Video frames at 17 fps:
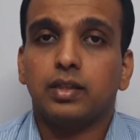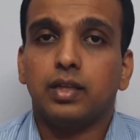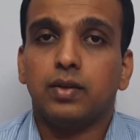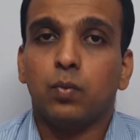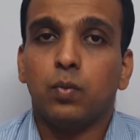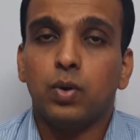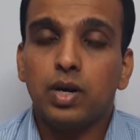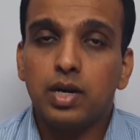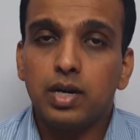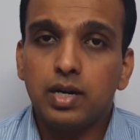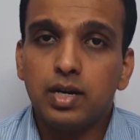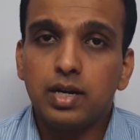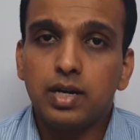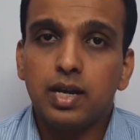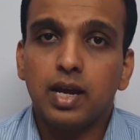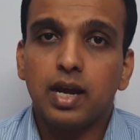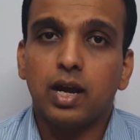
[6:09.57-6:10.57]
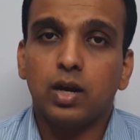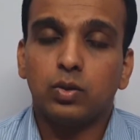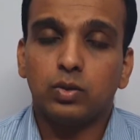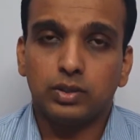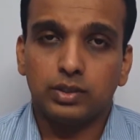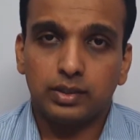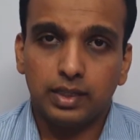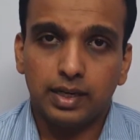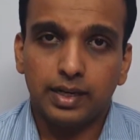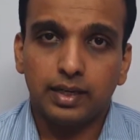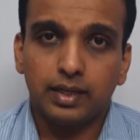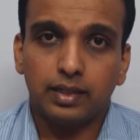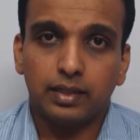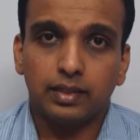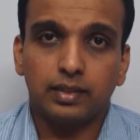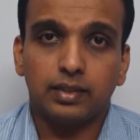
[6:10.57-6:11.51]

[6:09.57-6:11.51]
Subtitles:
The world outside,